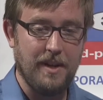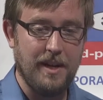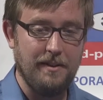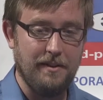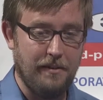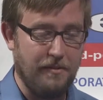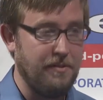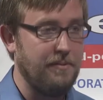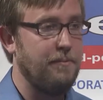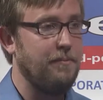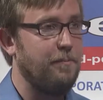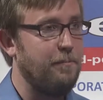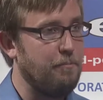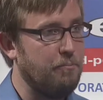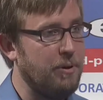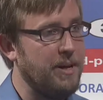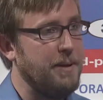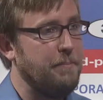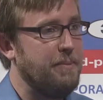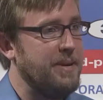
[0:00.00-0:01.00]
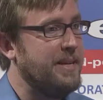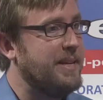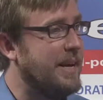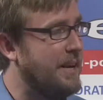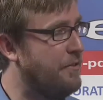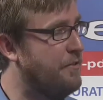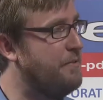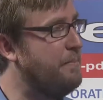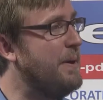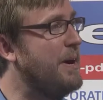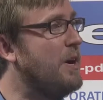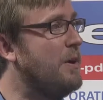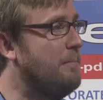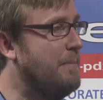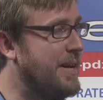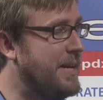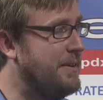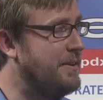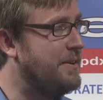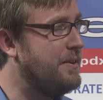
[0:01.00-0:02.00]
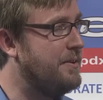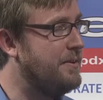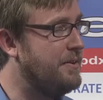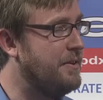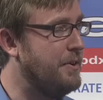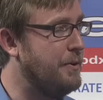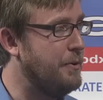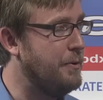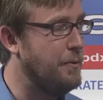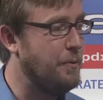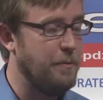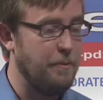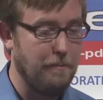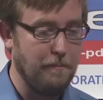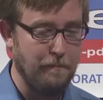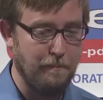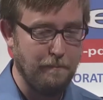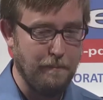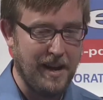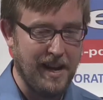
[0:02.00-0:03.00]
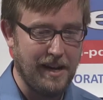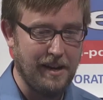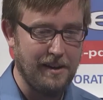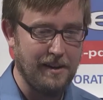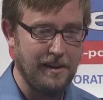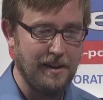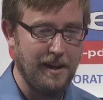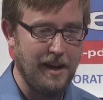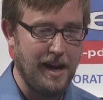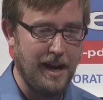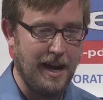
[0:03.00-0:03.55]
this pretty big experiment to make